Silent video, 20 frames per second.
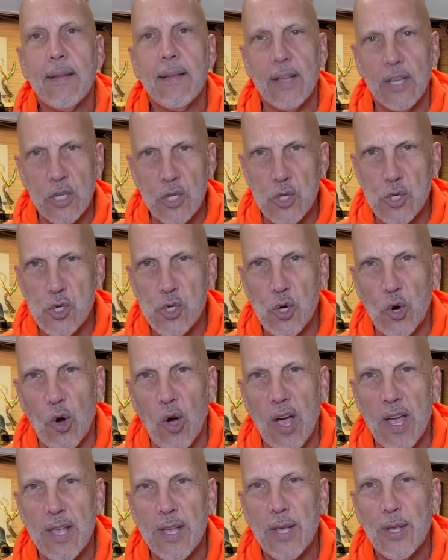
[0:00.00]

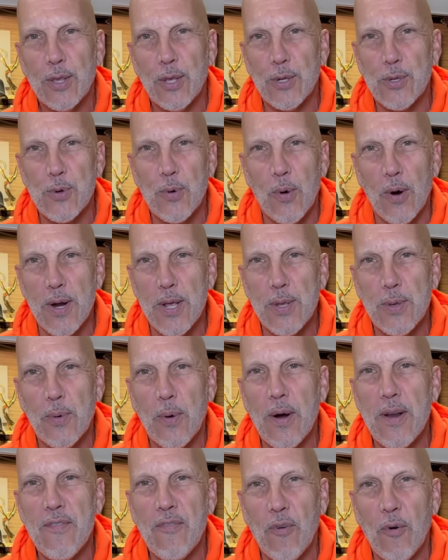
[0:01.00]
Enjoy the
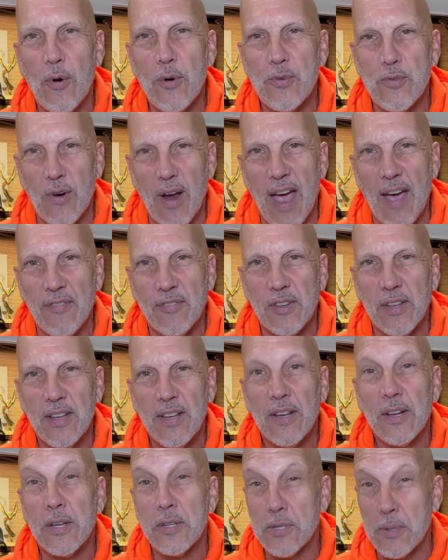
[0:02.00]
2024 draft
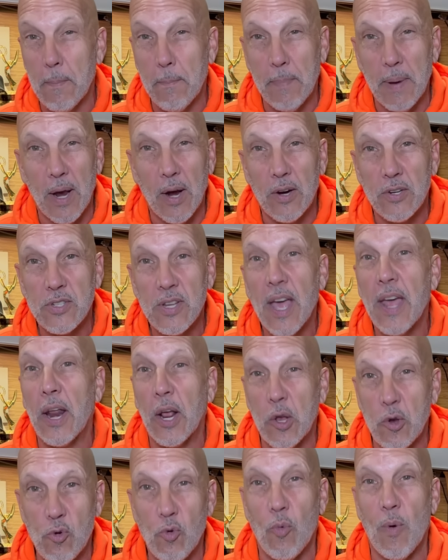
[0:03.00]
because the Bears had a
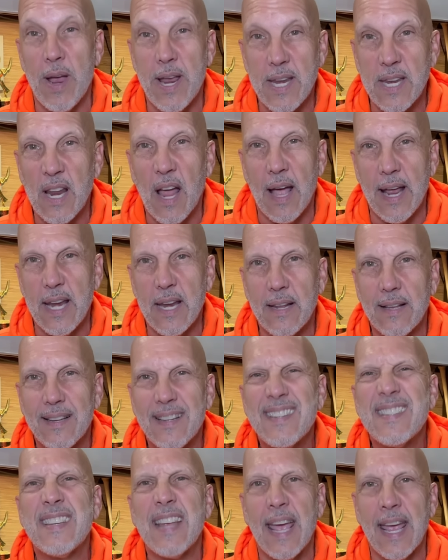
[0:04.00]
great night.
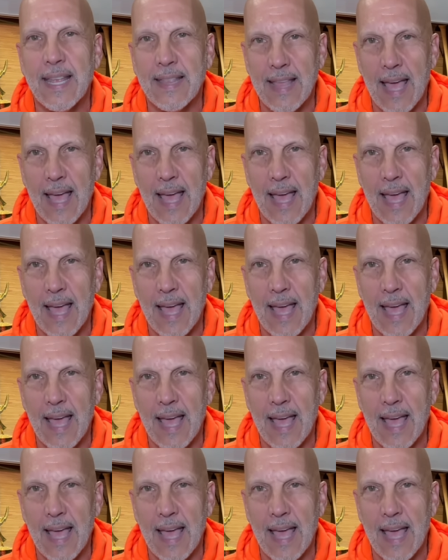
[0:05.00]
Take